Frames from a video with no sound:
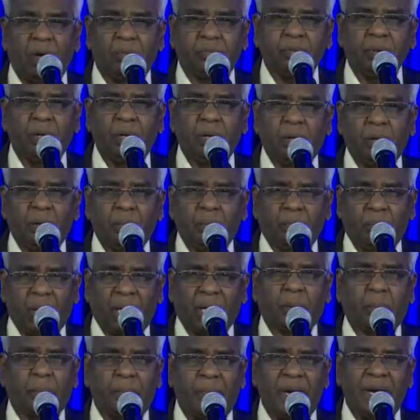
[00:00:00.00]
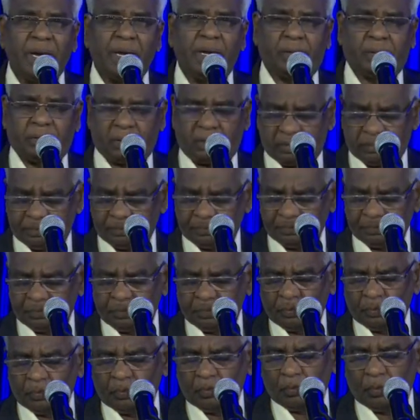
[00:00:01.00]
of bugbear.
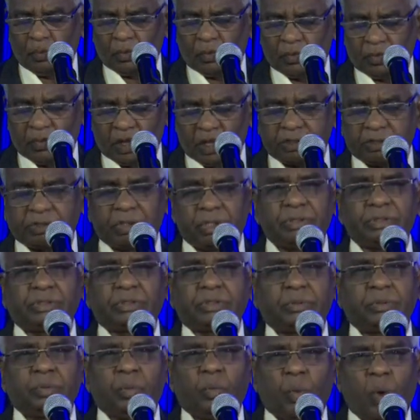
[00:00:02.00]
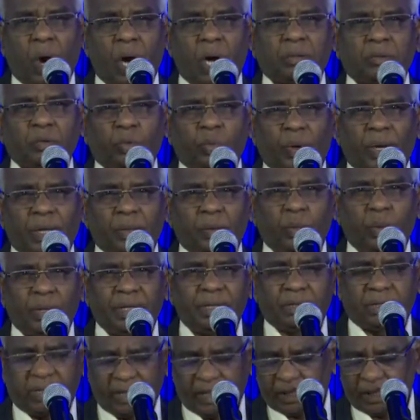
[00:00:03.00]
This is what when we